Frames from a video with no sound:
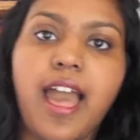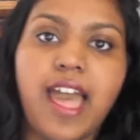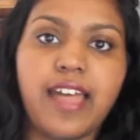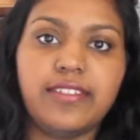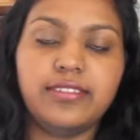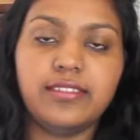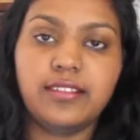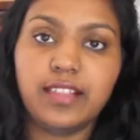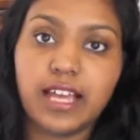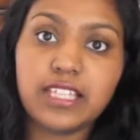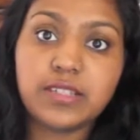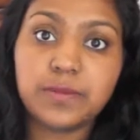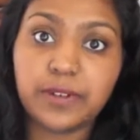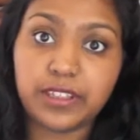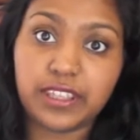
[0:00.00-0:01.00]
And the
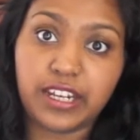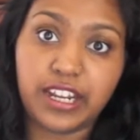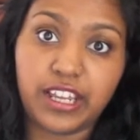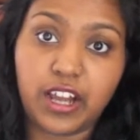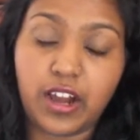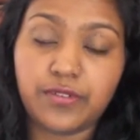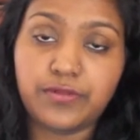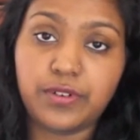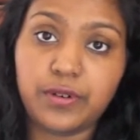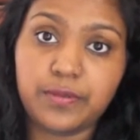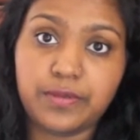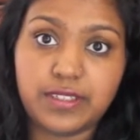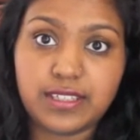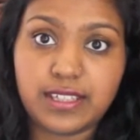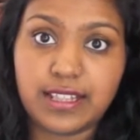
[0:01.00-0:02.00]
last book that I got
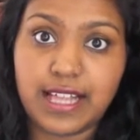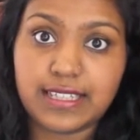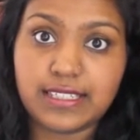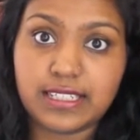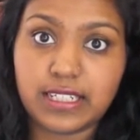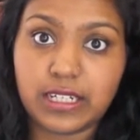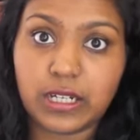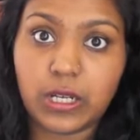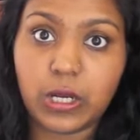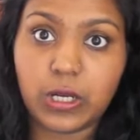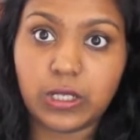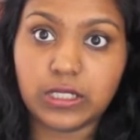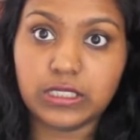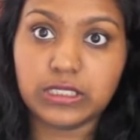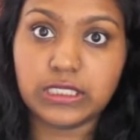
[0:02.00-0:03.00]
from the Scholastic
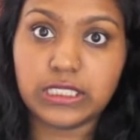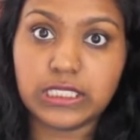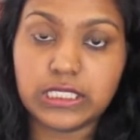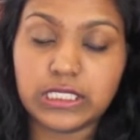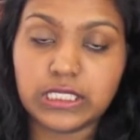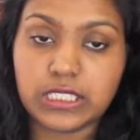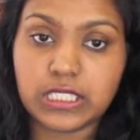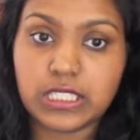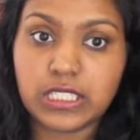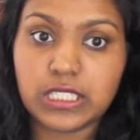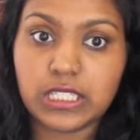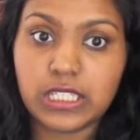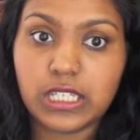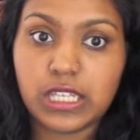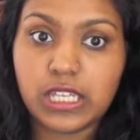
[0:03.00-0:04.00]
haul
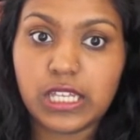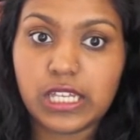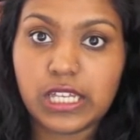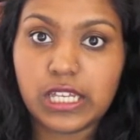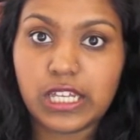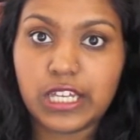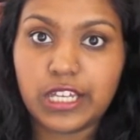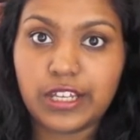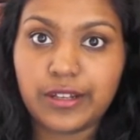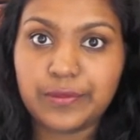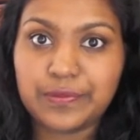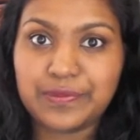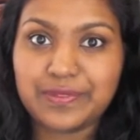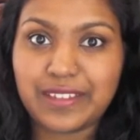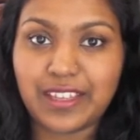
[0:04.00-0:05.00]
is
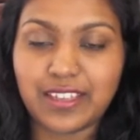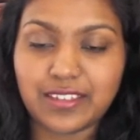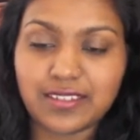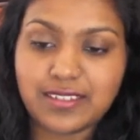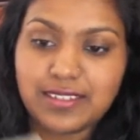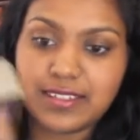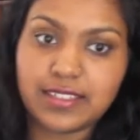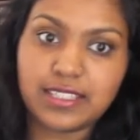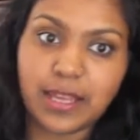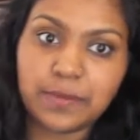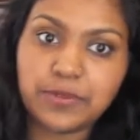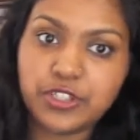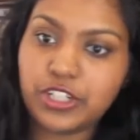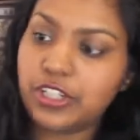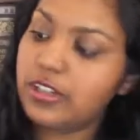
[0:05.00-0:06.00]

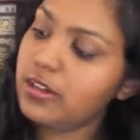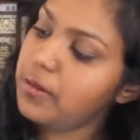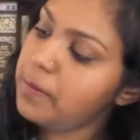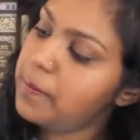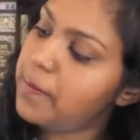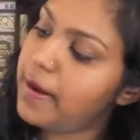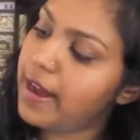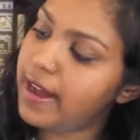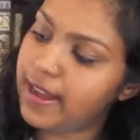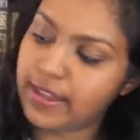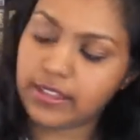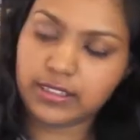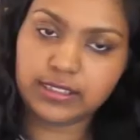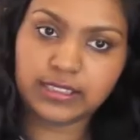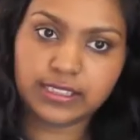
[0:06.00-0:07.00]
Deception
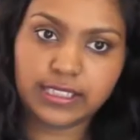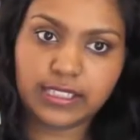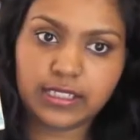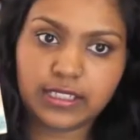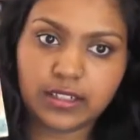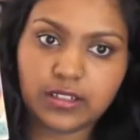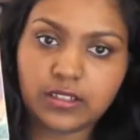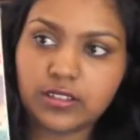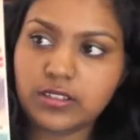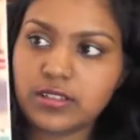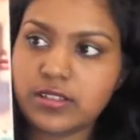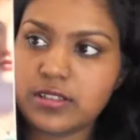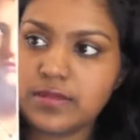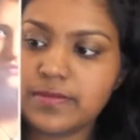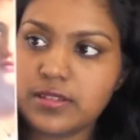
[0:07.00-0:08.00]
by Lee
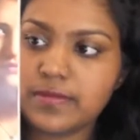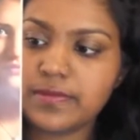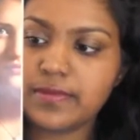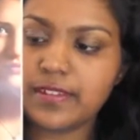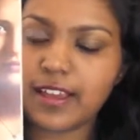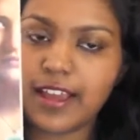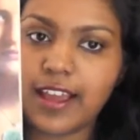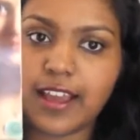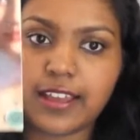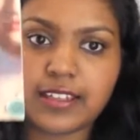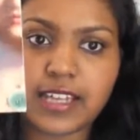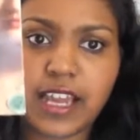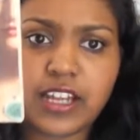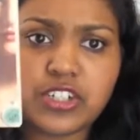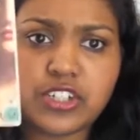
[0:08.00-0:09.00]
Nichols. And
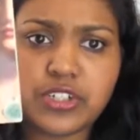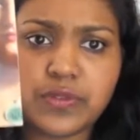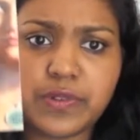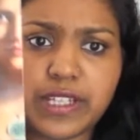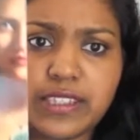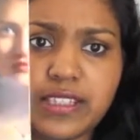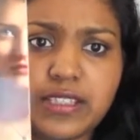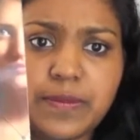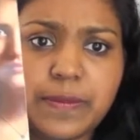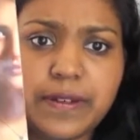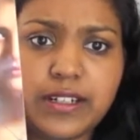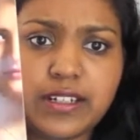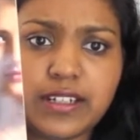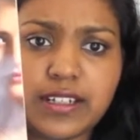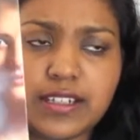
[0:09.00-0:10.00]
I actually read this
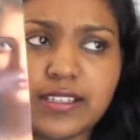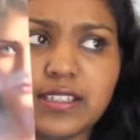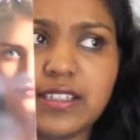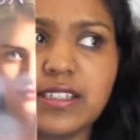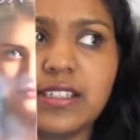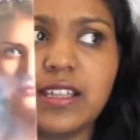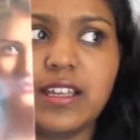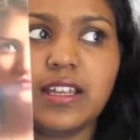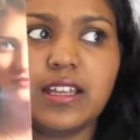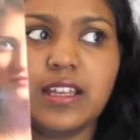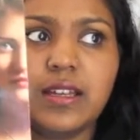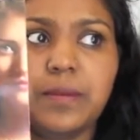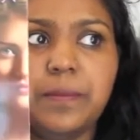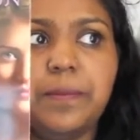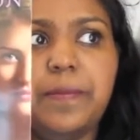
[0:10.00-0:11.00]
book. It's
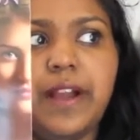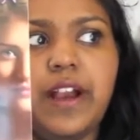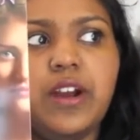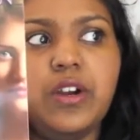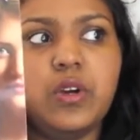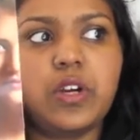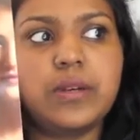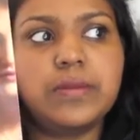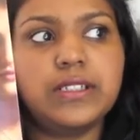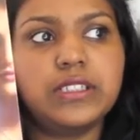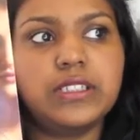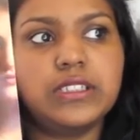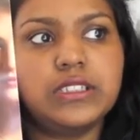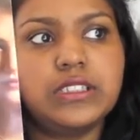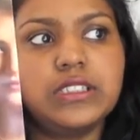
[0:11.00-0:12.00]

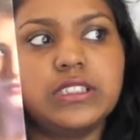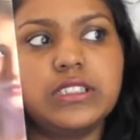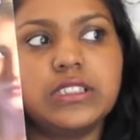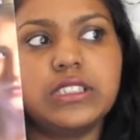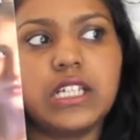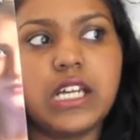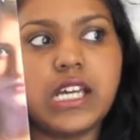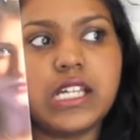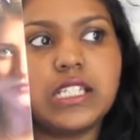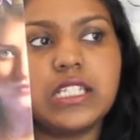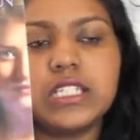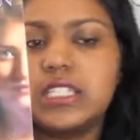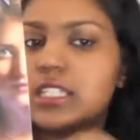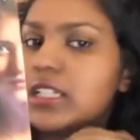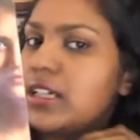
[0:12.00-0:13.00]
paranormal,
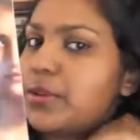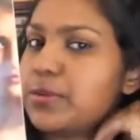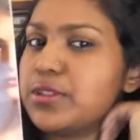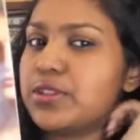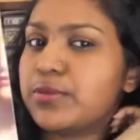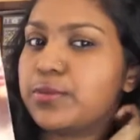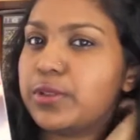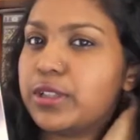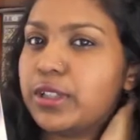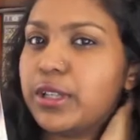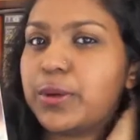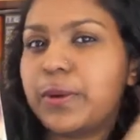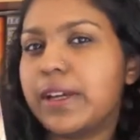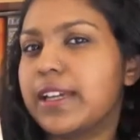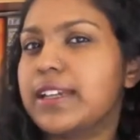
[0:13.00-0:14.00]
and it was a really
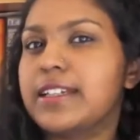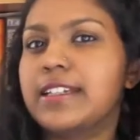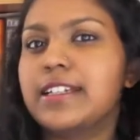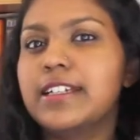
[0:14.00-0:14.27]
quick